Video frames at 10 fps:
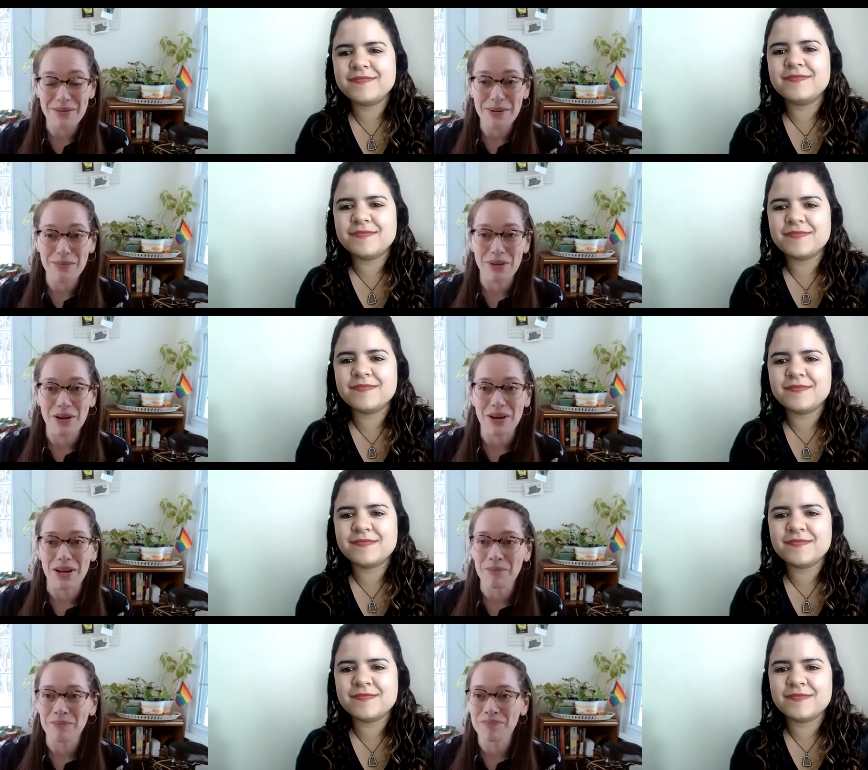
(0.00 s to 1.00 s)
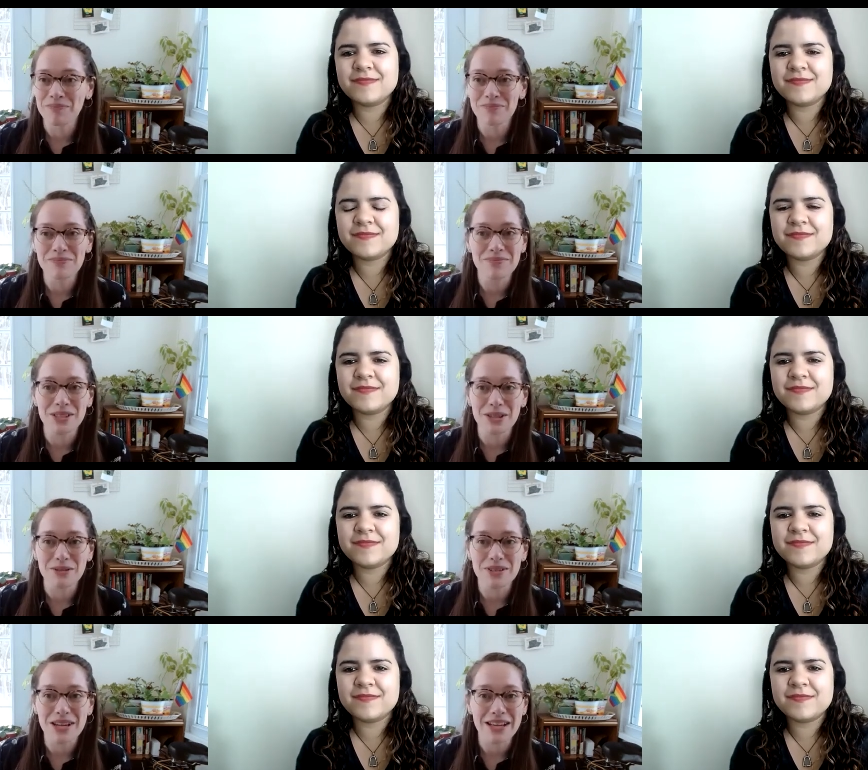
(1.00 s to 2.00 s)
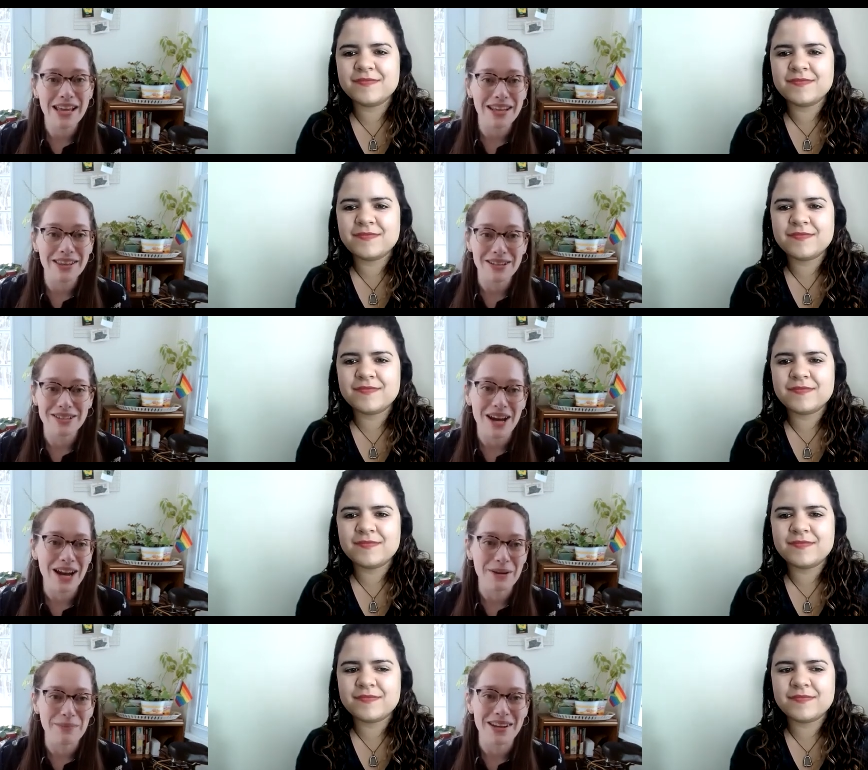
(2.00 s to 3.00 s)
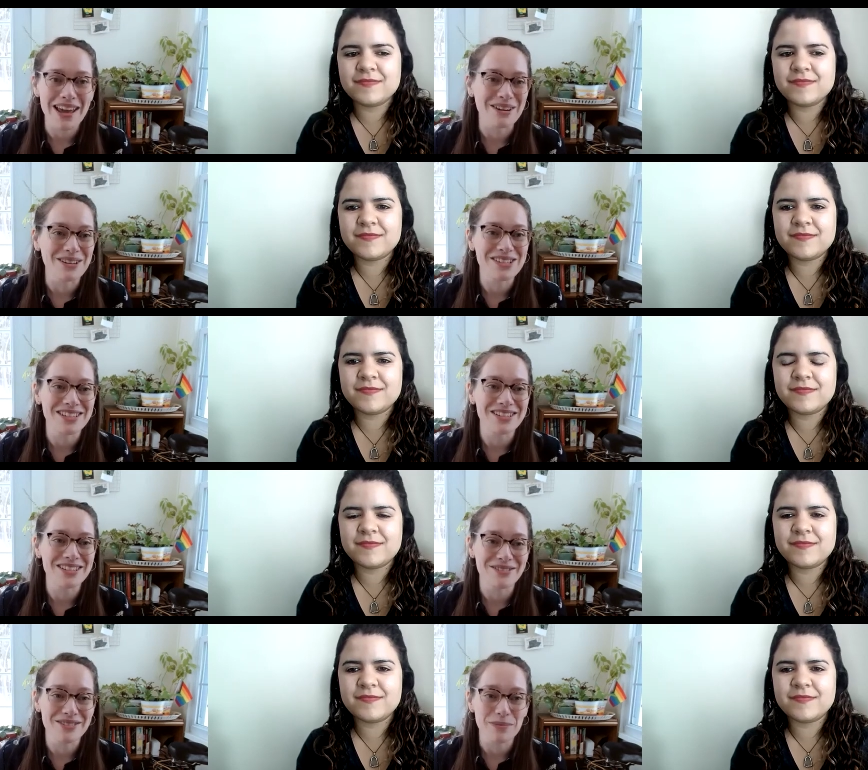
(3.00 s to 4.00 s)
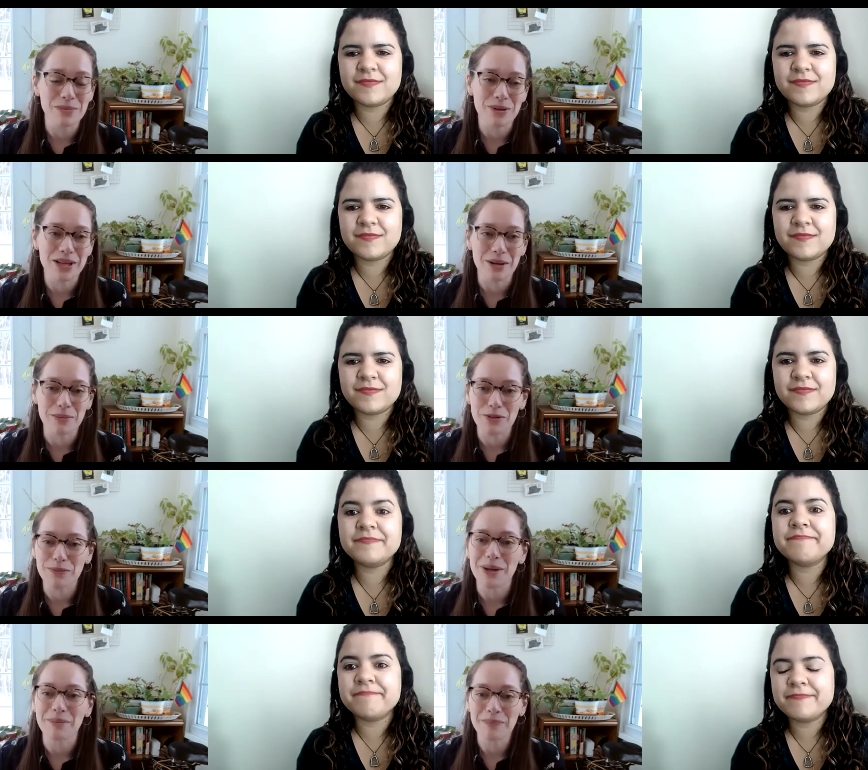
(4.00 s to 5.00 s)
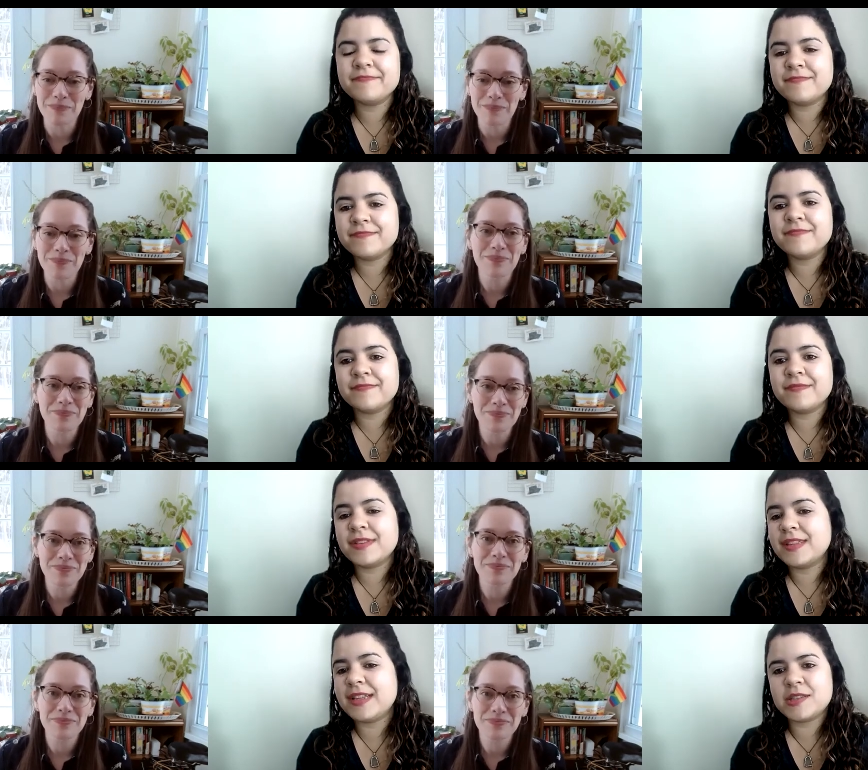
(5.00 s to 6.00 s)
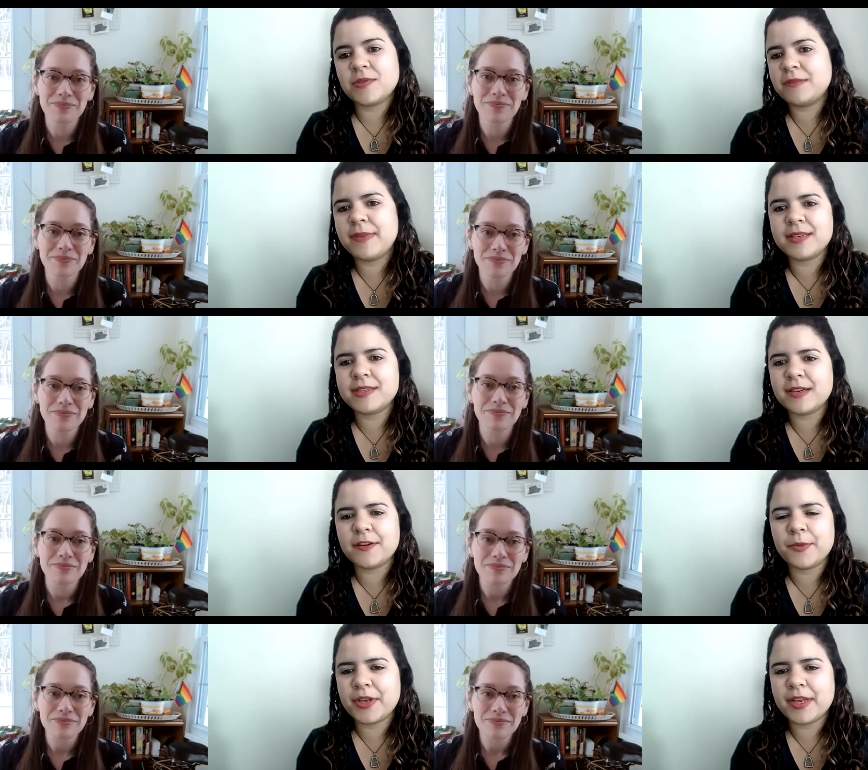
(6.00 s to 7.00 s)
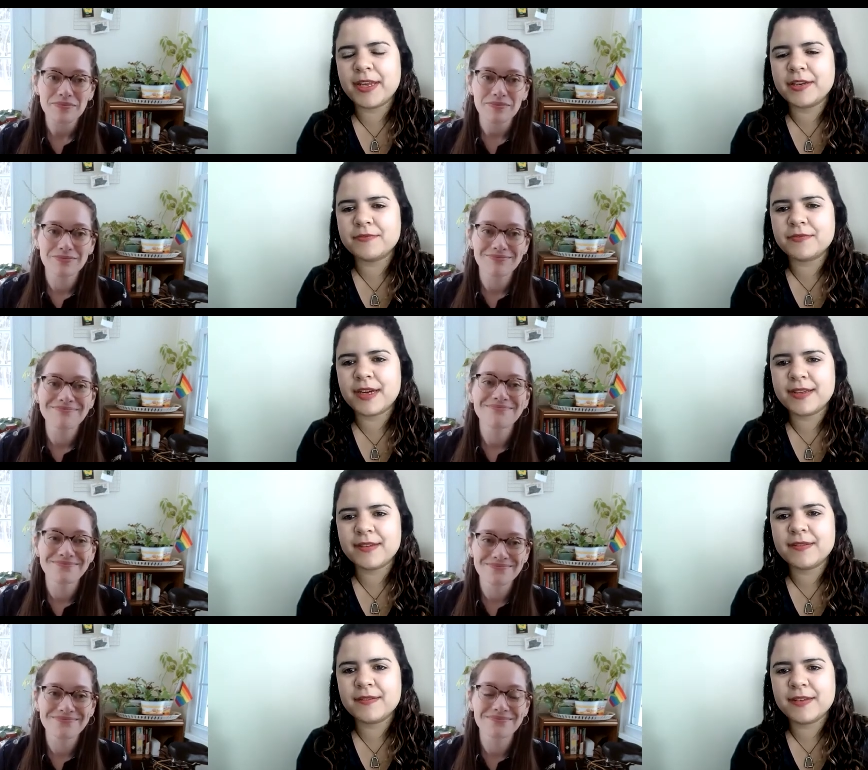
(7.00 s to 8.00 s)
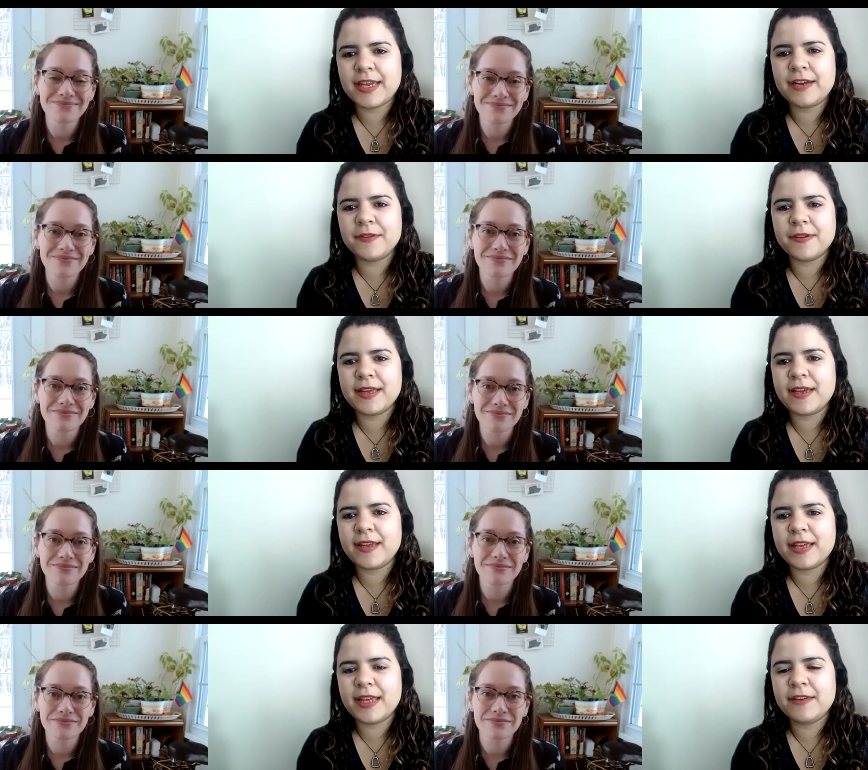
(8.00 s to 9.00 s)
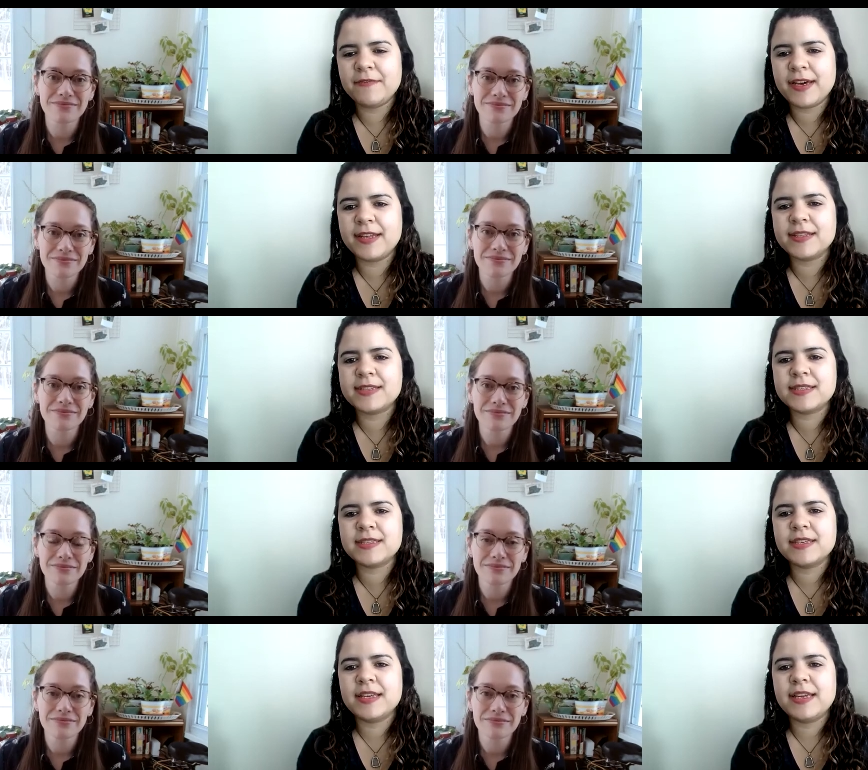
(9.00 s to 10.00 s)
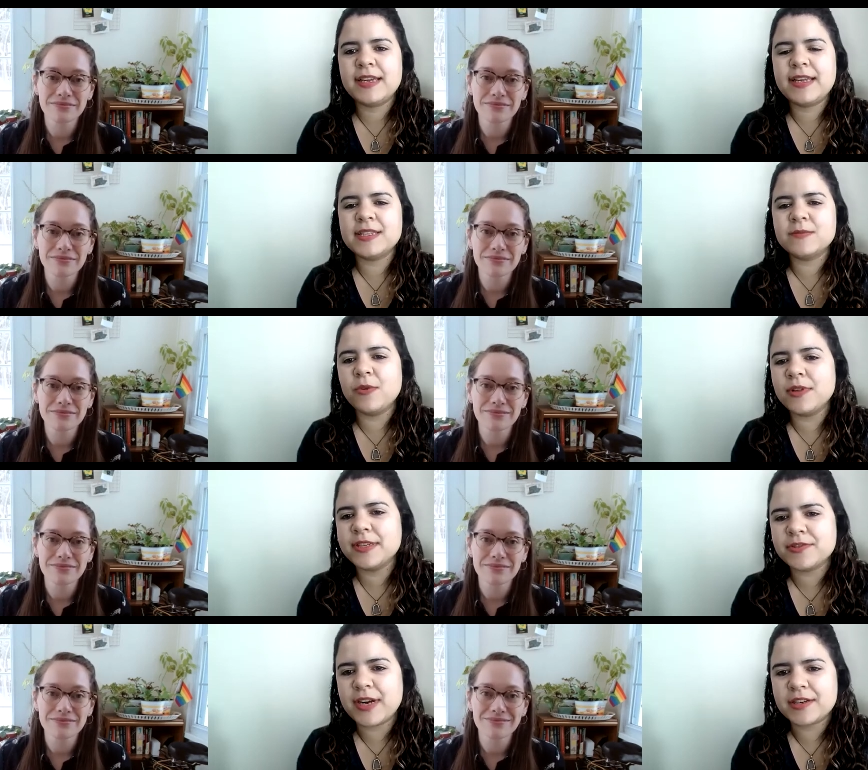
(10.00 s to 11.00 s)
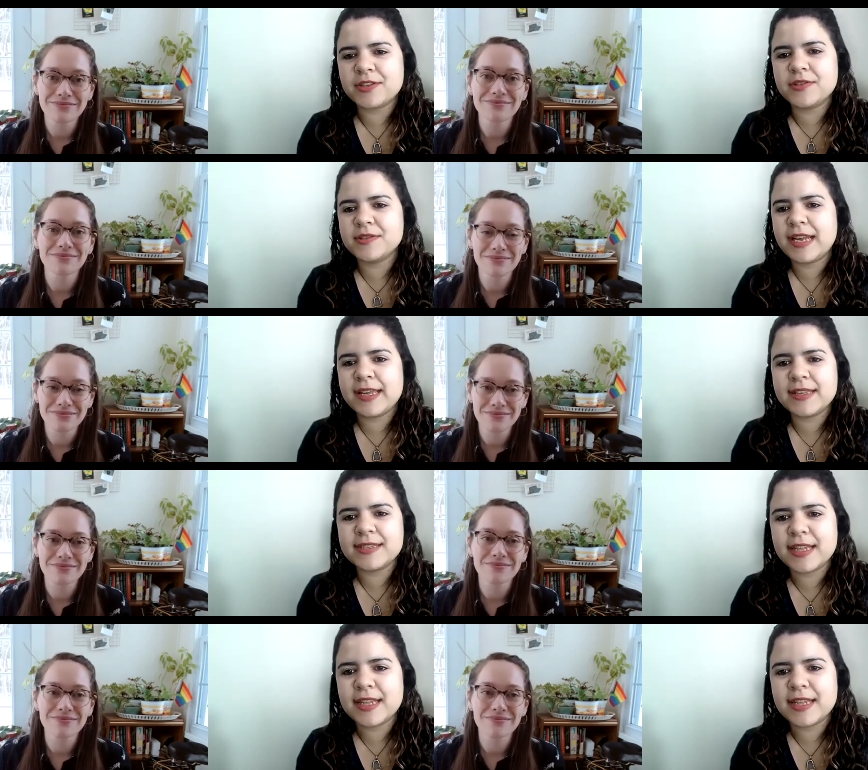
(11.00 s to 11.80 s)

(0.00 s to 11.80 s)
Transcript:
Speaker 1: that people are, you know, dedicating their time and energy to supporting our movement.
Speaker 2: That's what makes a community, right? Everyday events and small interactions like in